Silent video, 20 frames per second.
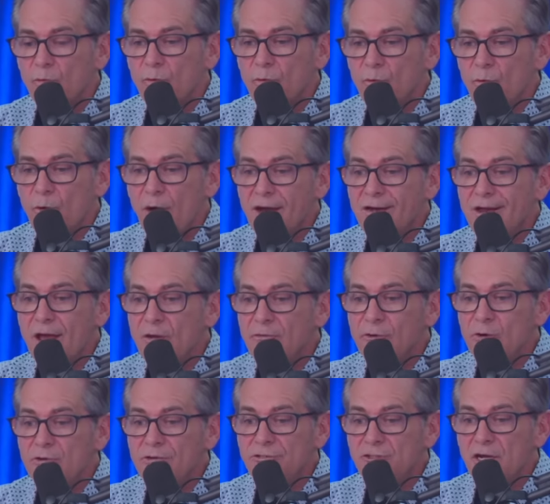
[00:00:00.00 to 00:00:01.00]
right now,
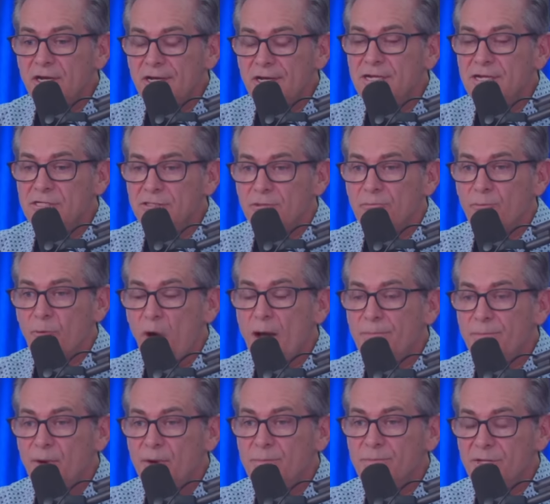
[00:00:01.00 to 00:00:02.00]
their agenda is to
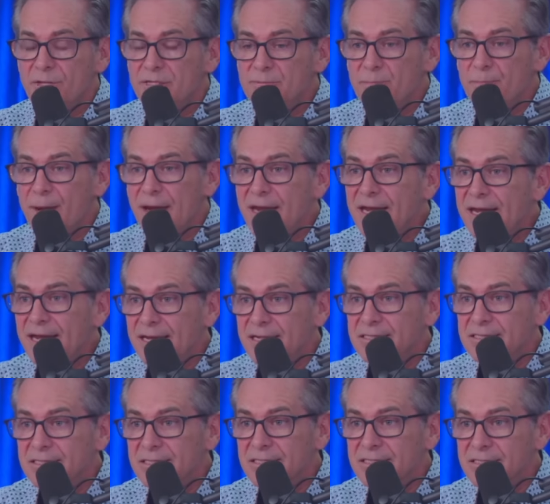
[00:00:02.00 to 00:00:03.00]
prop up this banking
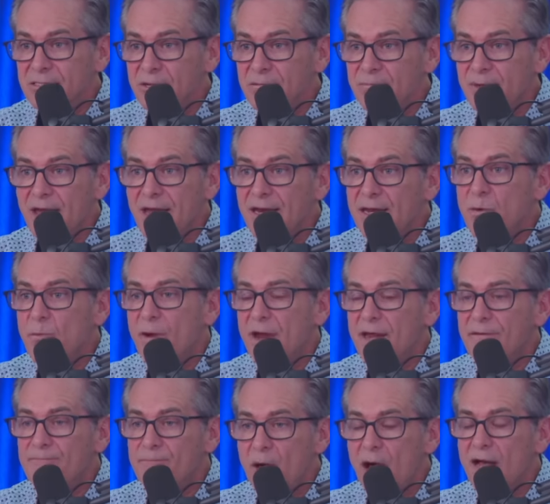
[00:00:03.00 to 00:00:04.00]
system any
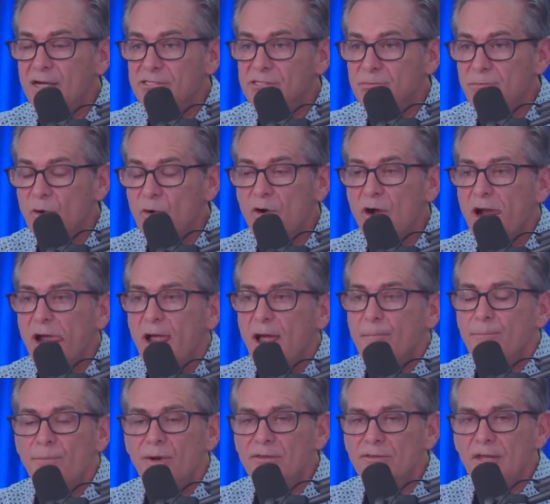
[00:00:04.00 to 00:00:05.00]
way possible.
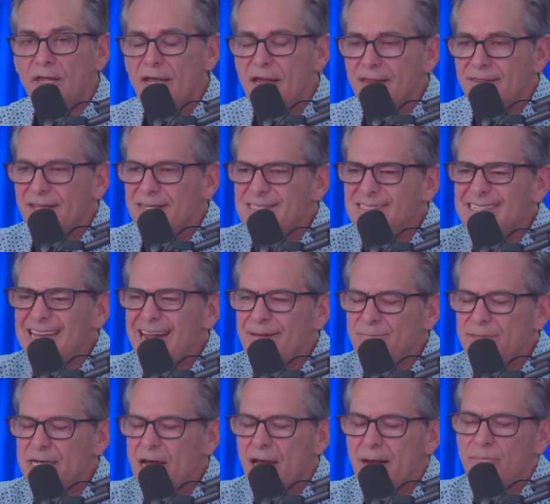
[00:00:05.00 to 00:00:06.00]
But at the
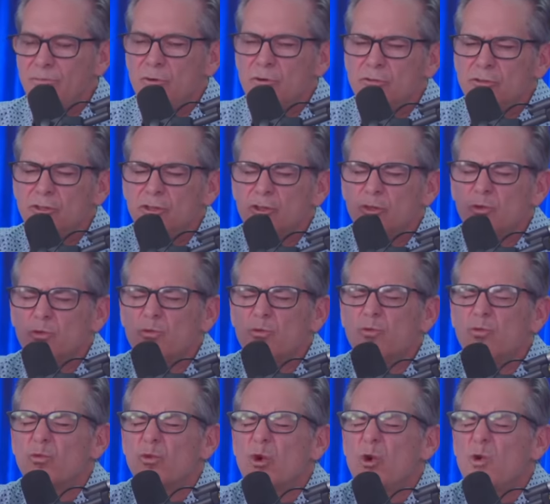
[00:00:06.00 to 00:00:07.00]
same time, they're
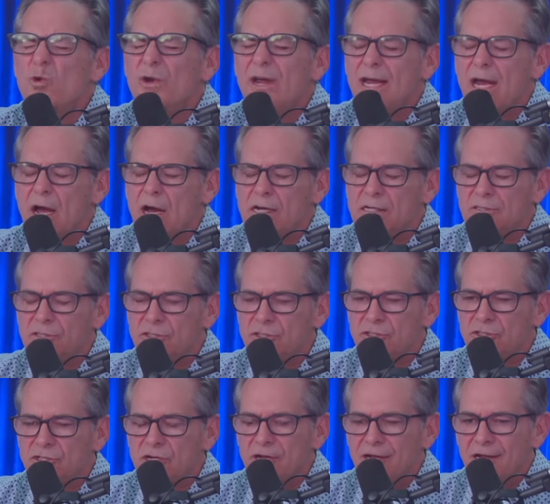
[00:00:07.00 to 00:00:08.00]
screwing
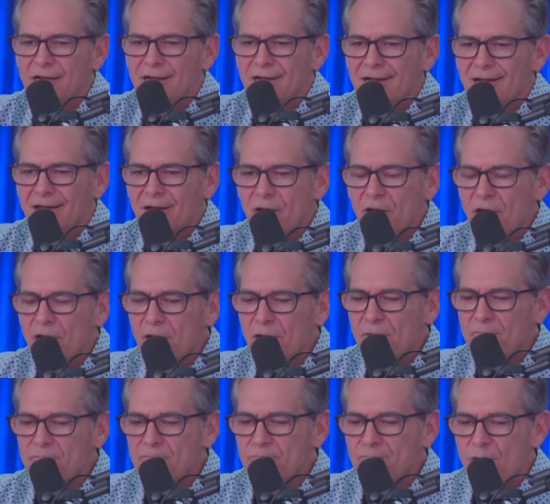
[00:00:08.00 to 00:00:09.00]
us
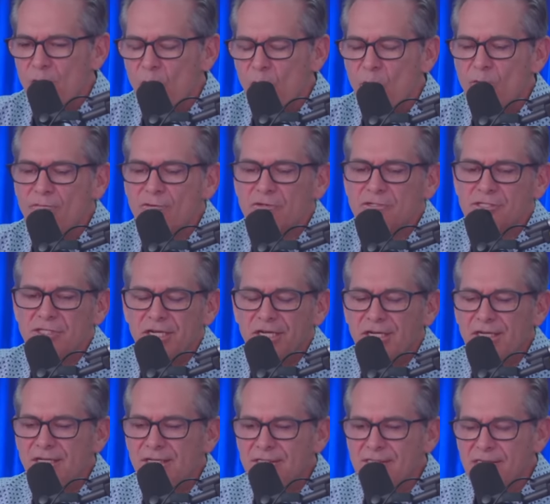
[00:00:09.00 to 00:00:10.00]

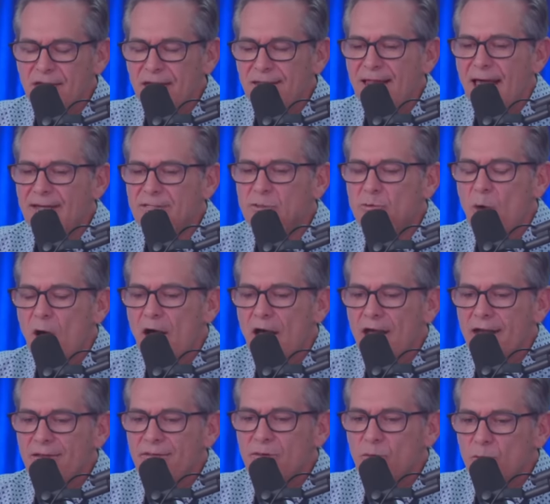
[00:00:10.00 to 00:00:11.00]
overseas. And that's
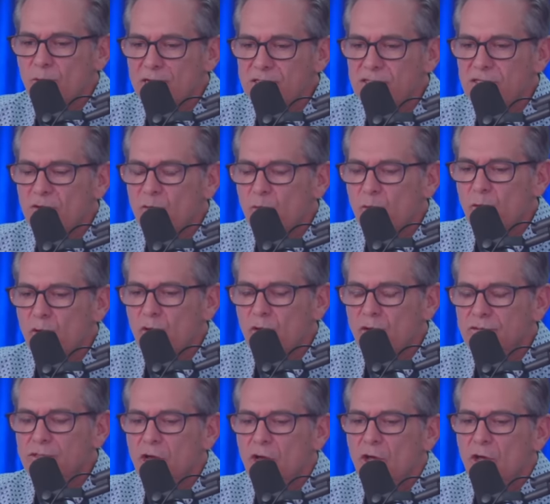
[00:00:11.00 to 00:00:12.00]
why the rest of the
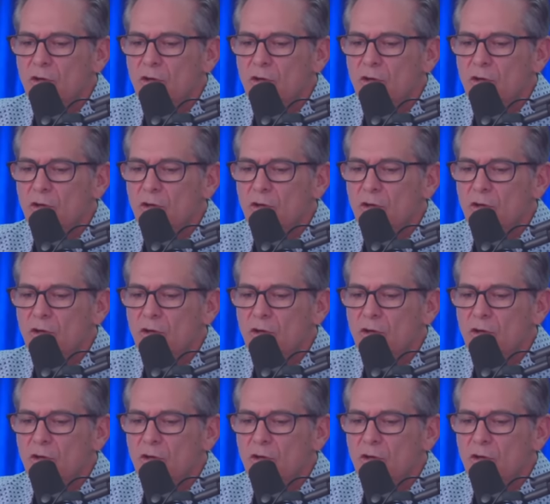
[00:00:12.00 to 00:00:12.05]
world,